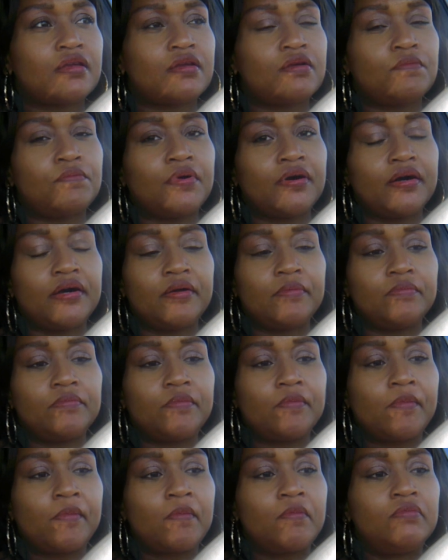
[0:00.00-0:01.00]
But
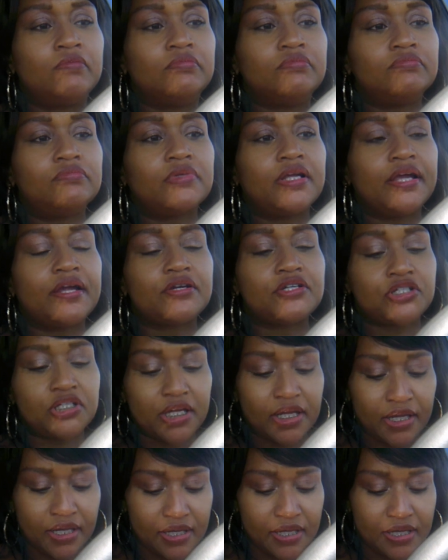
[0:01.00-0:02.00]
here
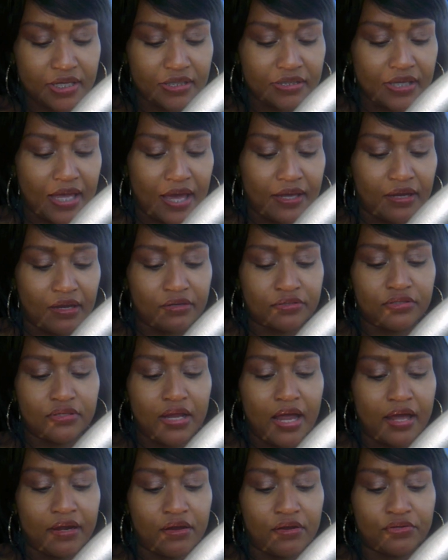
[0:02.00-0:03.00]
she is at
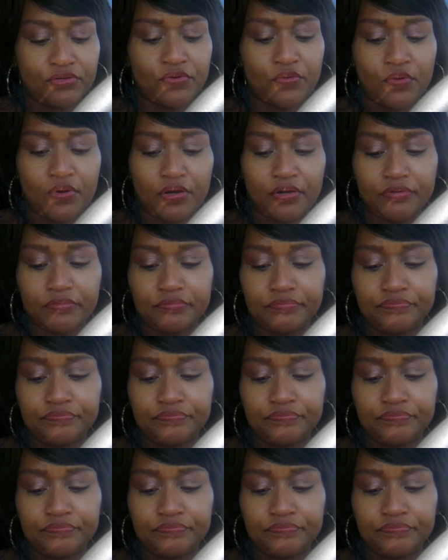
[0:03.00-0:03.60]
our door,